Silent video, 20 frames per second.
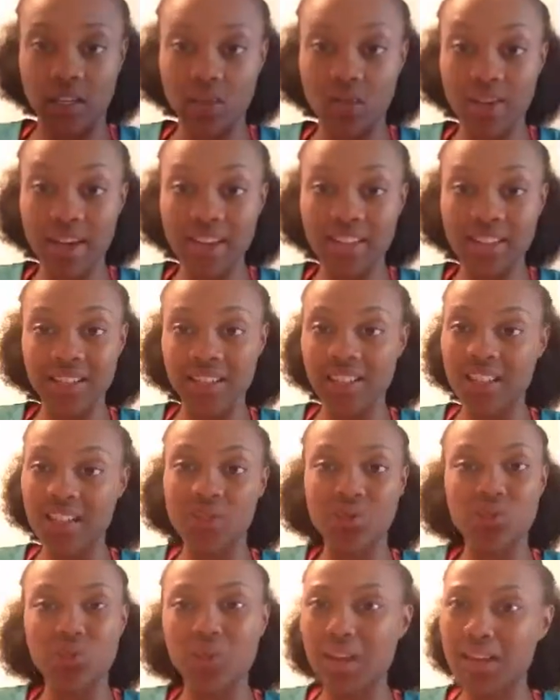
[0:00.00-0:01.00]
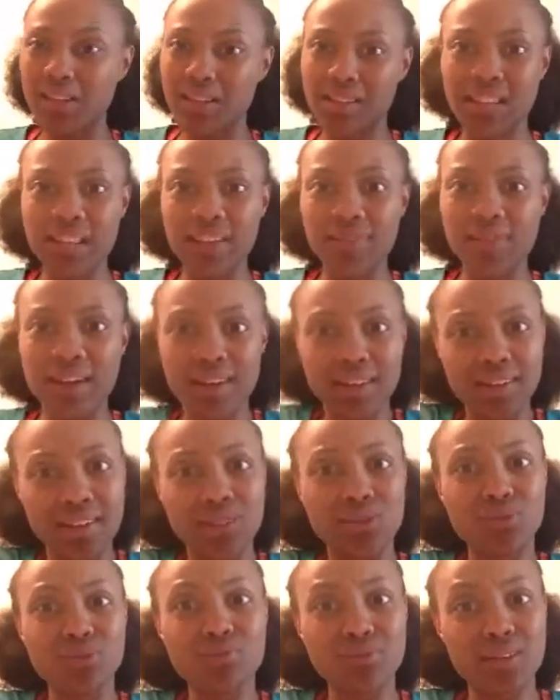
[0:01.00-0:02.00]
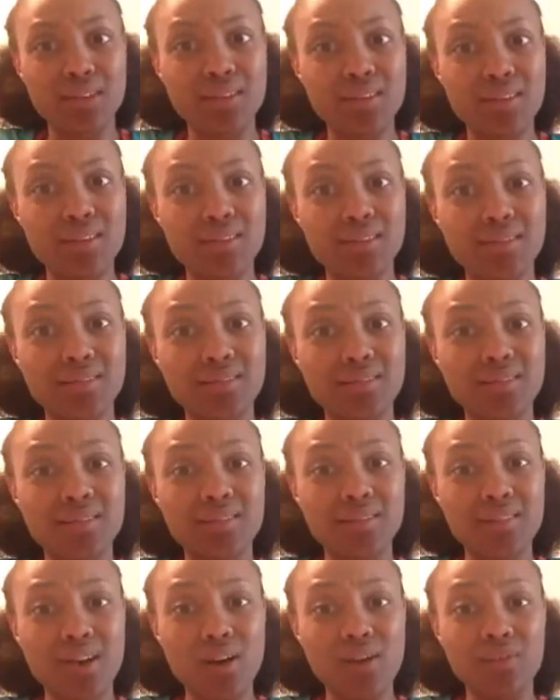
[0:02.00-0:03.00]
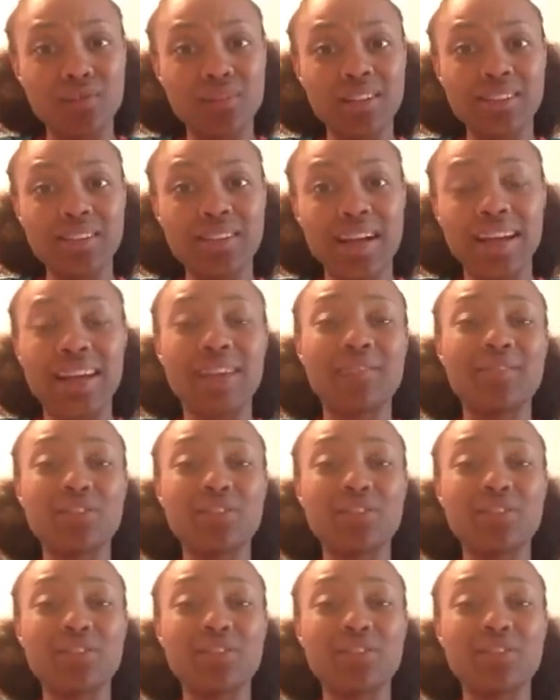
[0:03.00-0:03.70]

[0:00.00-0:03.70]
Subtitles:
You guys can get through anything if y'all can get through this. Let's not